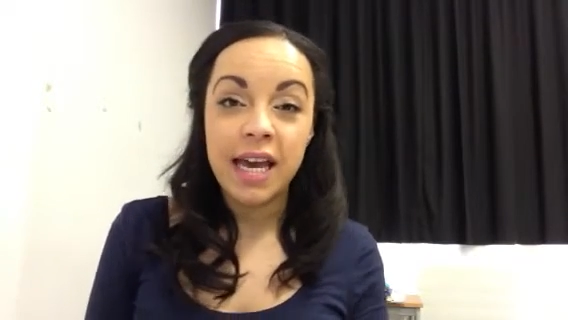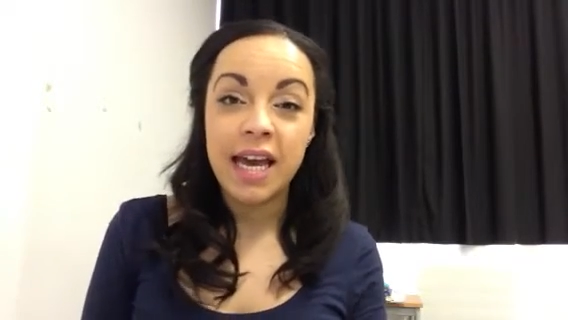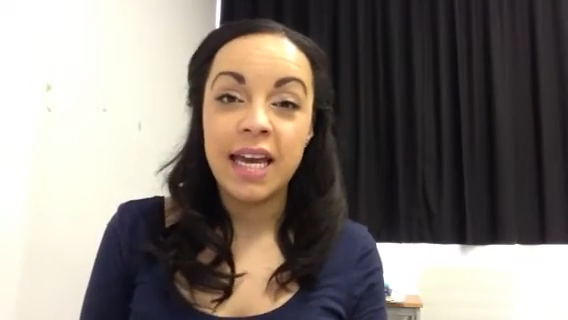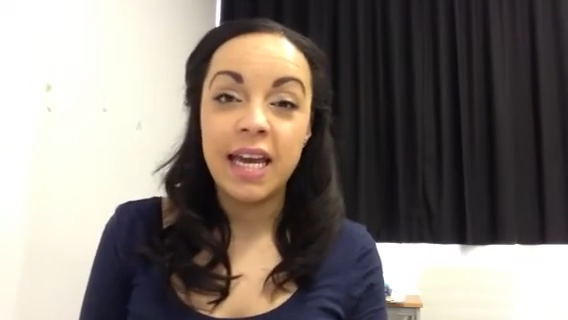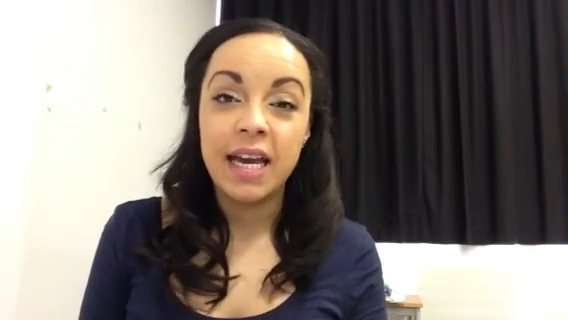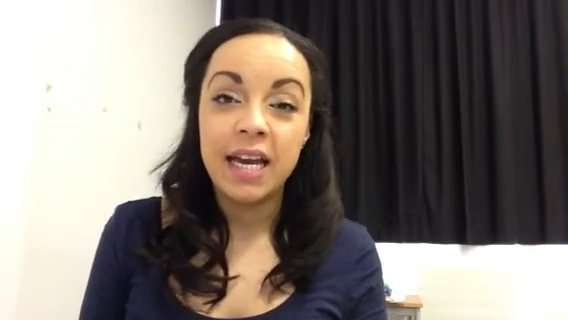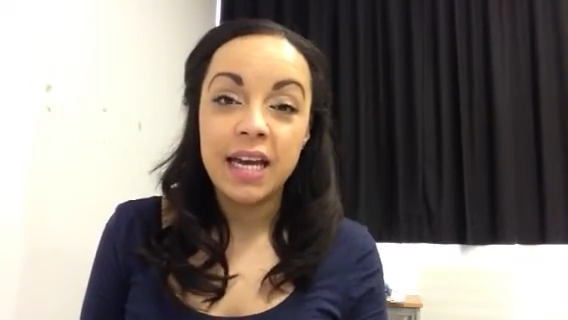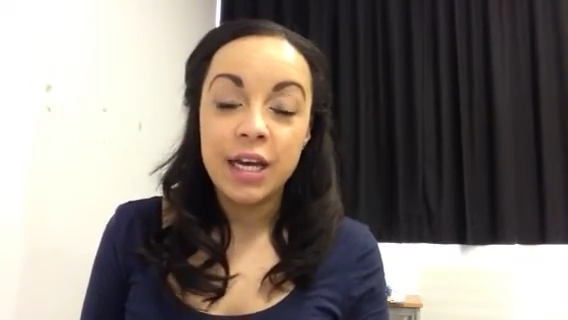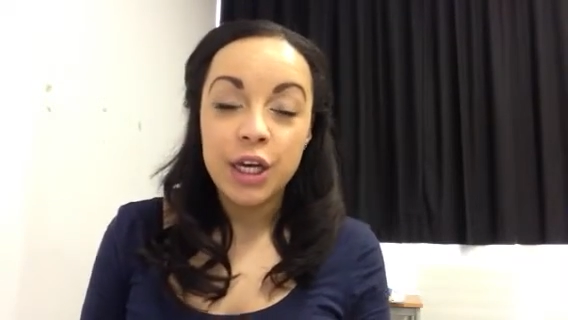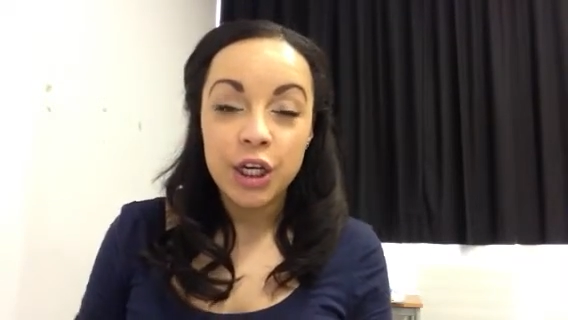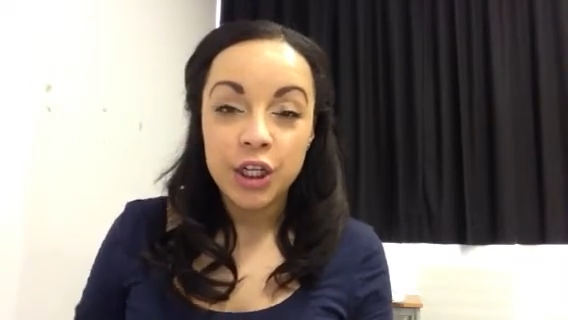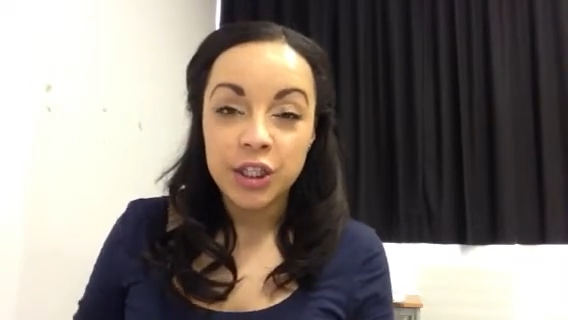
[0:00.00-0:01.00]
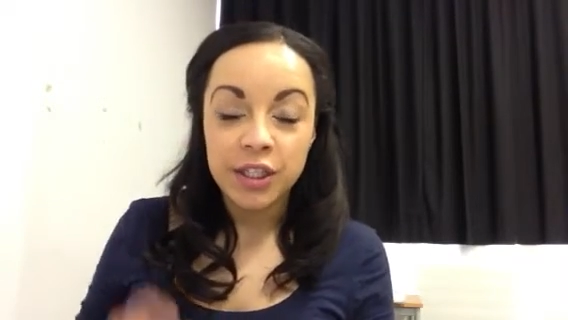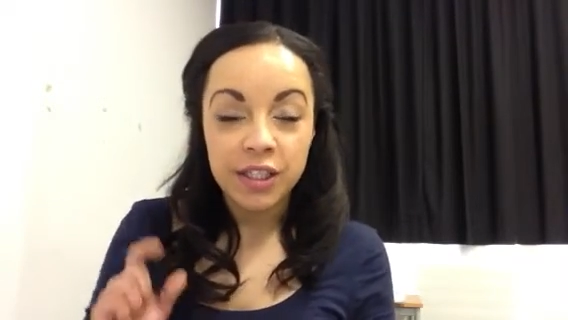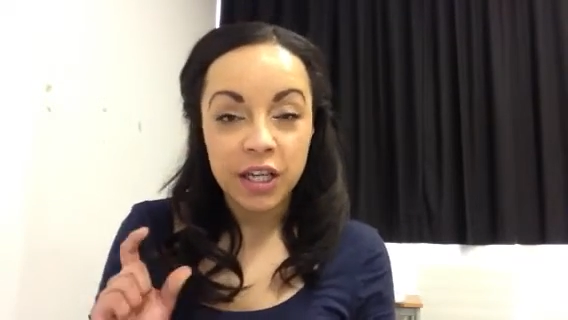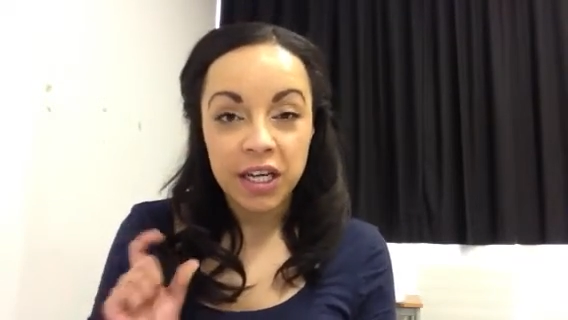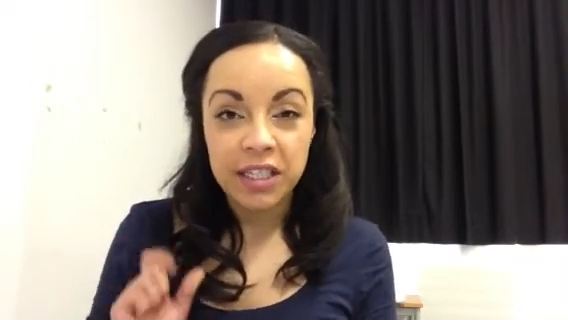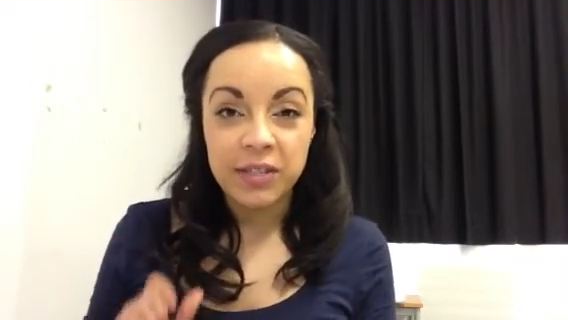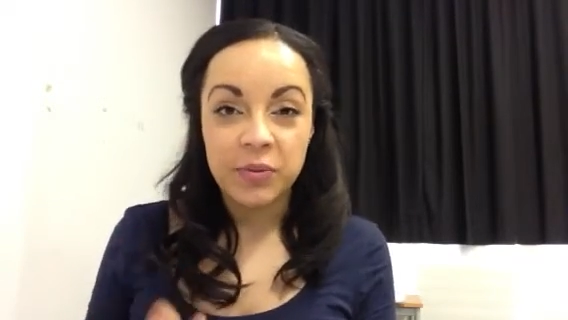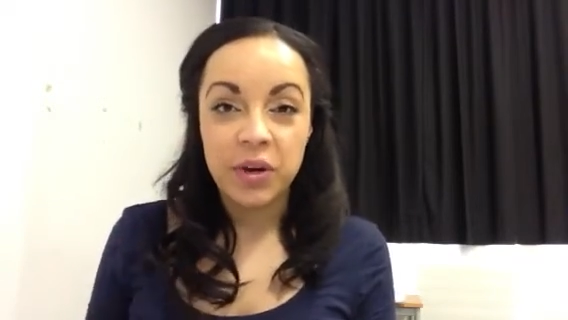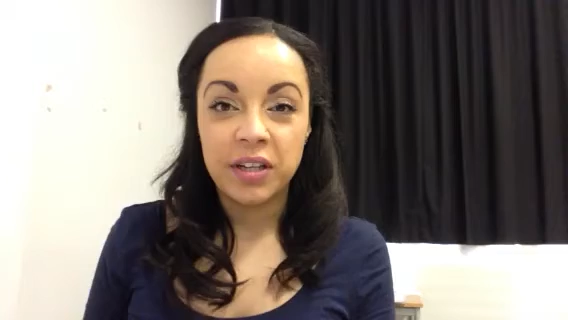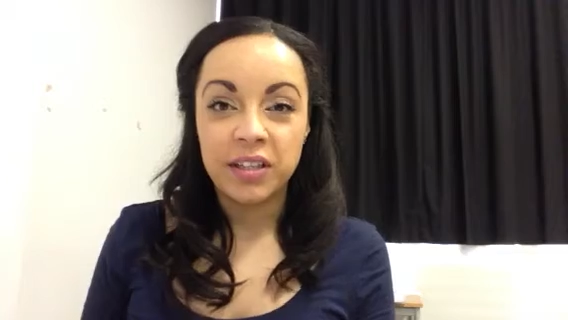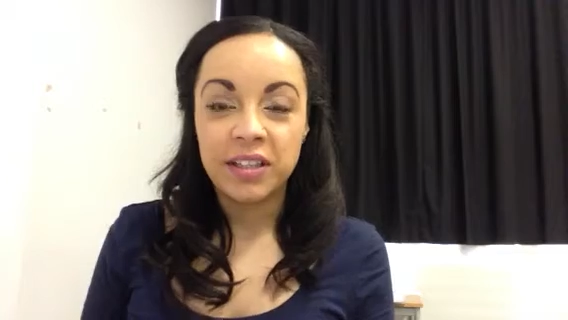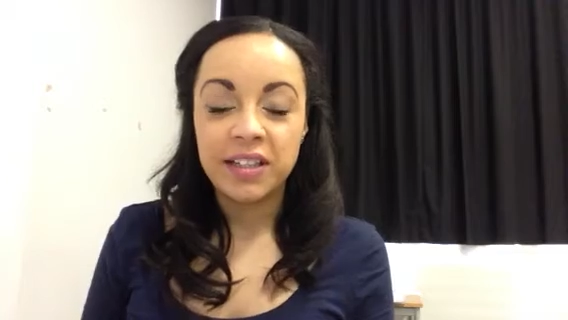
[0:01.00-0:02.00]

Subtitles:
a concise one.